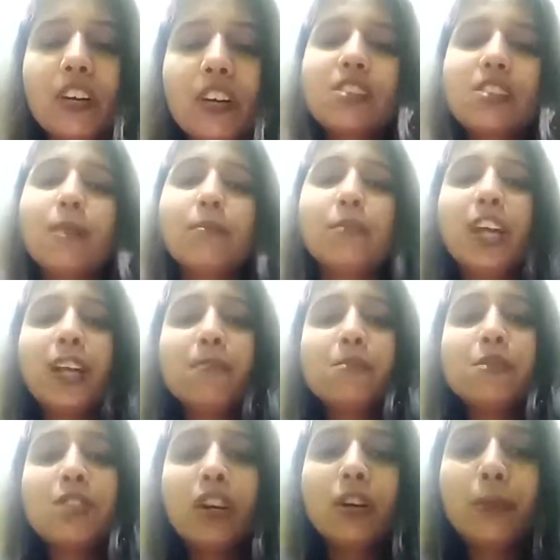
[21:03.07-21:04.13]

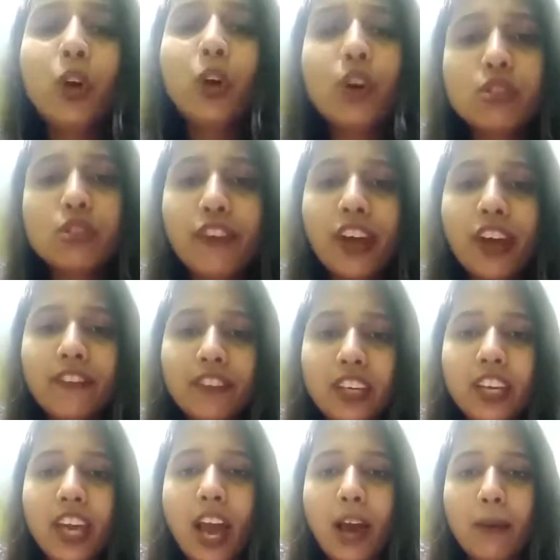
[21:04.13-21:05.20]
sometimes because of
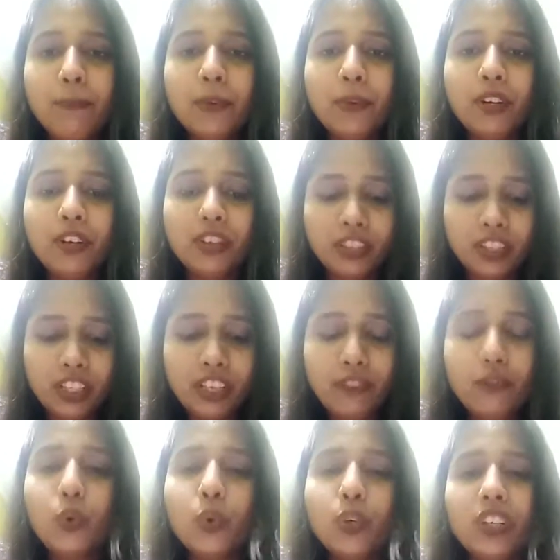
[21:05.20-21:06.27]
having gap, they
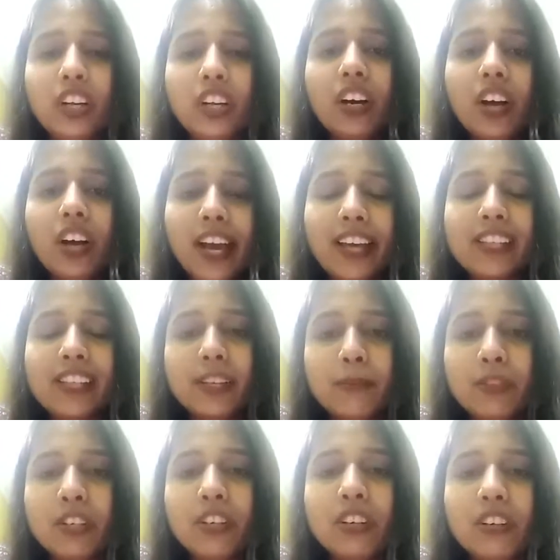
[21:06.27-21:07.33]
won't
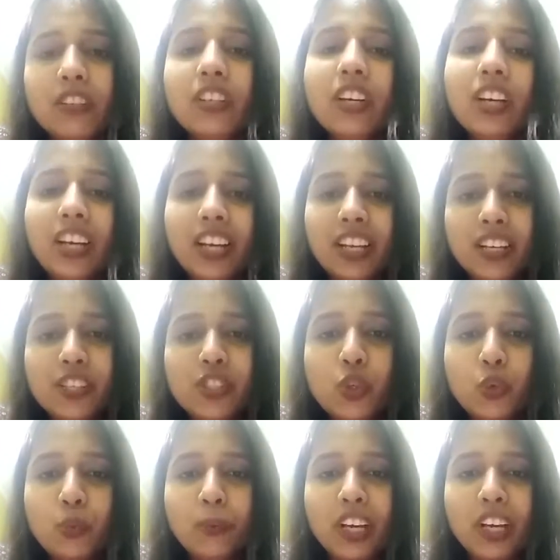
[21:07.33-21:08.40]
accept the
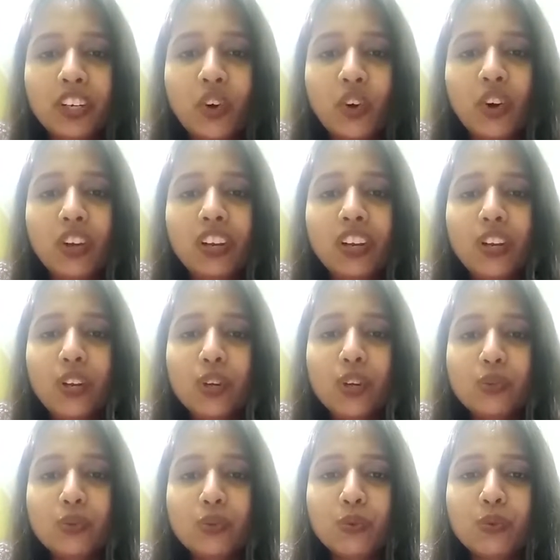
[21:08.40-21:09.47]
resume and all.
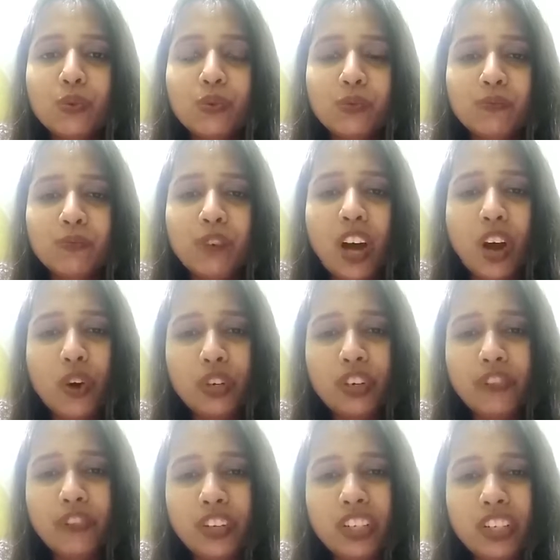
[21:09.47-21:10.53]
So how
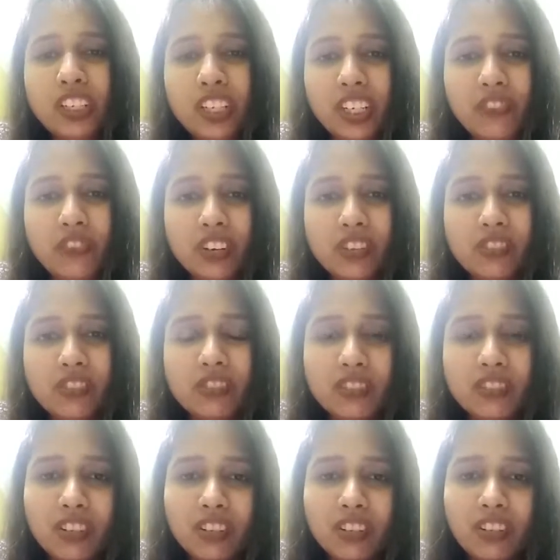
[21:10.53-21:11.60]
difficult it
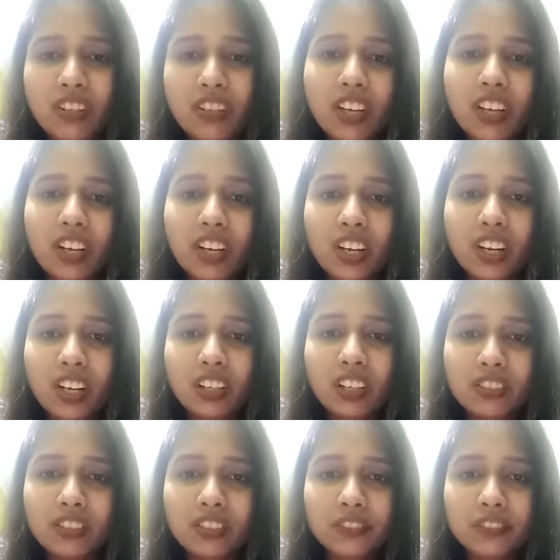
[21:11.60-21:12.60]
was. Like